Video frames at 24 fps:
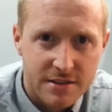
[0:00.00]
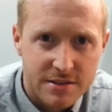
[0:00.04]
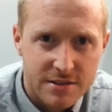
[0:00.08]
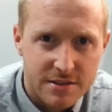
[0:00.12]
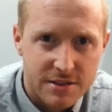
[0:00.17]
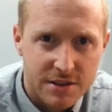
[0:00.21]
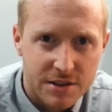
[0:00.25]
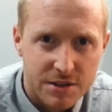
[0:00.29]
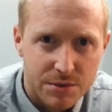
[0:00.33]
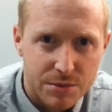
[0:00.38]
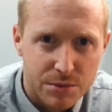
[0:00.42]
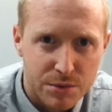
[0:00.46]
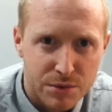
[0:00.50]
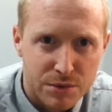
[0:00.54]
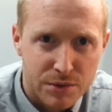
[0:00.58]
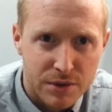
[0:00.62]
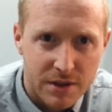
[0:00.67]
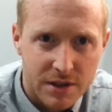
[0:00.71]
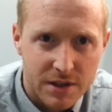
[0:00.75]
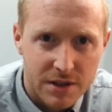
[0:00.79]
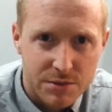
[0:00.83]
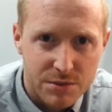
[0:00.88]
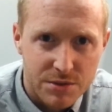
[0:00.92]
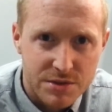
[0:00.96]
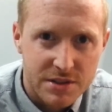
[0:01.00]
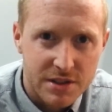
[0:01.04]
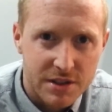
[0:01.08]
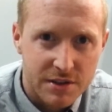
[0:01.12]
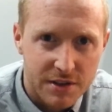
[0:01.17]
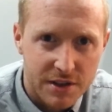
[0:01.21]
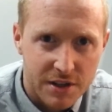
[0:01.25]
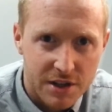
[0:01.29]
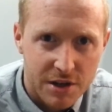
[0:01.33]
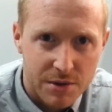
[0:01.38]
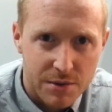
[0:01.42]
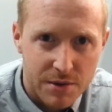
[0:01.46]
so we'll uh, we'll see how
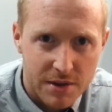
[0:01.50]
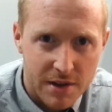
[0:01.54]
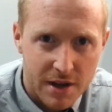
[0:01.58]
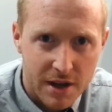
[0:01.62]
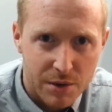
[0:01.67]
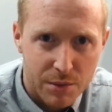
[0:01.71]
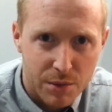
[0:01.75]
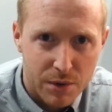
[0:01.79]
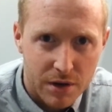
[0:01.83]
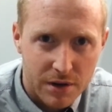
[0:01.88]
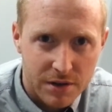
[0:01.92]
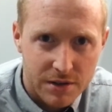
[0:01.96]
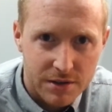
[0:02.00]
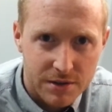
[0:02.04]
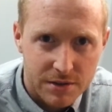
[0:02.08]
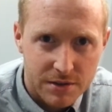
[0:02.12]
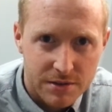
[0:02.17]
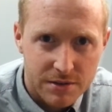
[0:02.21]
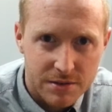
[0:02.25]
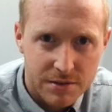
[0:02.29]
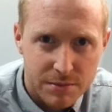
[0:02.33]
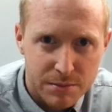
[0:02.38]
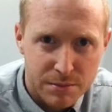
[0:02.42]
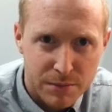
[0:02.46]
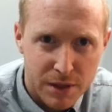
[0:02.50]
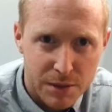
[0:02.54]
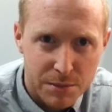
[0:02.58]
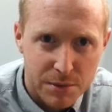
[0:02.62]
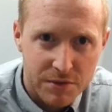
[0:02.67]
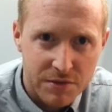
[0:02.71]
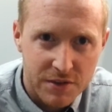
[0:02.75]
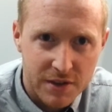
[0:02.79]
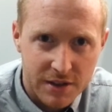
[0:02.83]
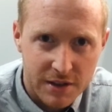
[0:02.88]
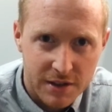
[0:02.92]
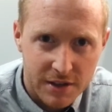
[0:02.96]
they go in that one, and maybe
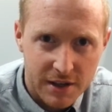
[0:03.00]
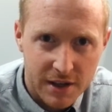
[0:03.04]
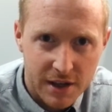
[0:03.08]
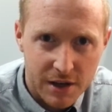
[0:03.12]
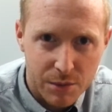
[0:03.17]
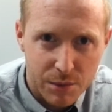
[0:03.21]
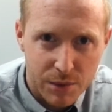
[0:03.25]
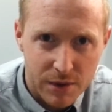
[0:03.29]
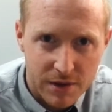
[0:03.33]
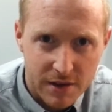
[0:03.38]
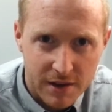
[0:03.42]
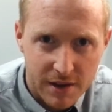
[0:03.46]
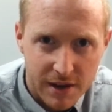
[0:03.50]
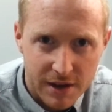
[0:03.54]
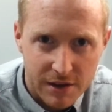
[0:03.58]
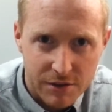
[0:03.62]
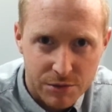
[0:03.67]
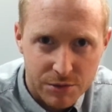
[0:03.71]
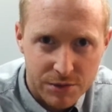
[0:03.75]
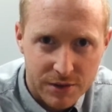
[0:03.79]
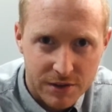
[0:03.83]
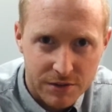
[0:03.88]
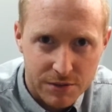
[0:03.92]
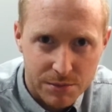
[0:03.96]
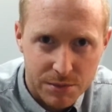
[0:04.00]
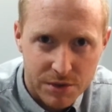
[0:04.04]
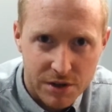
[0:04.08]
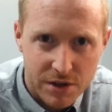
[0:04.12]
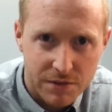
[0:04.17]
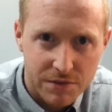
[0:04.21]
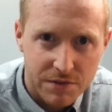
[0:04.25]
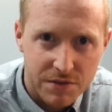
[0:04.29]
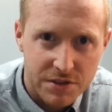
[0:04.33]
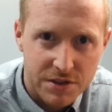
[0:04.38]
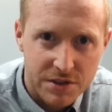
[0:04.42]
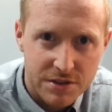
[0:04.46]
if they can get a win there, it will give them
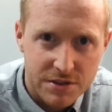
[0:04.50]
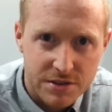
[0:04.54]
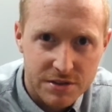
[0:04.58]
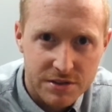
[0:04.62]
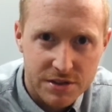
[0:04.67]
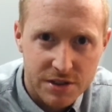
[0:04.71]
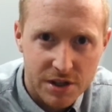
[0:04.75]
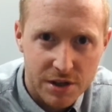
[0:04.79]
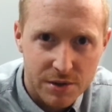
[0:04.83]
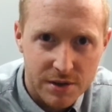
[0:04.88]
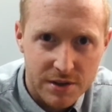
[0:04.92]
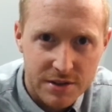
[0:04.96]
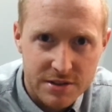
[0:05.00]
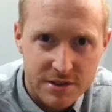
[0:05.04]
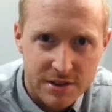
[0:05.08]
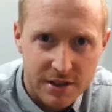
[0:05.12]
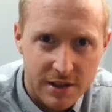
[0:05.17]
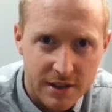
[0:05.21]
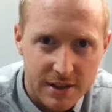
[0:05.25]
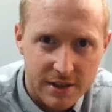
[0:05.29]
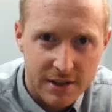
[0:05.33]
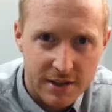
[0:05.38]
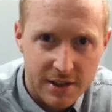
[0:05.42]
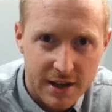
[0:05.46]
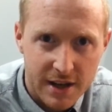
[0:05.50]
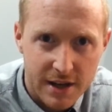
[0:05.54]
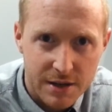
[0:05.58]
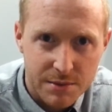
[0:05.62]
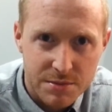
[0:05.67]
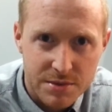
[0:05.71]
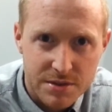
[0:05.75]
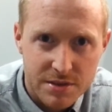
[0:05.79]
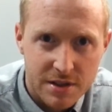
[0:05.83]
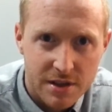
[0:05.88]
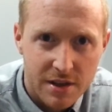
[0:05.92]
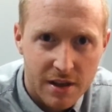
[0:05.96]
confidence going into the league
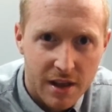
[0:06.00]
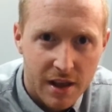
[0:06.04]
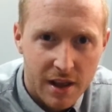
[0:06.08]
games.